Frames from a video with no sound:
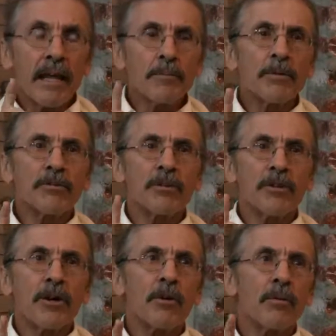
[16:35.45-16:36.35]
able to
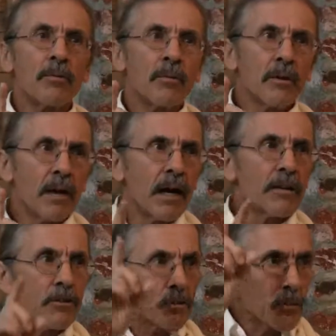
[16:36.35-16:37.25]
know
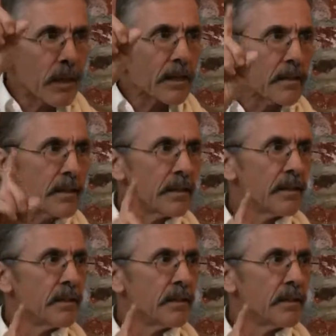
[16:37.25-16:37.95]
God directly.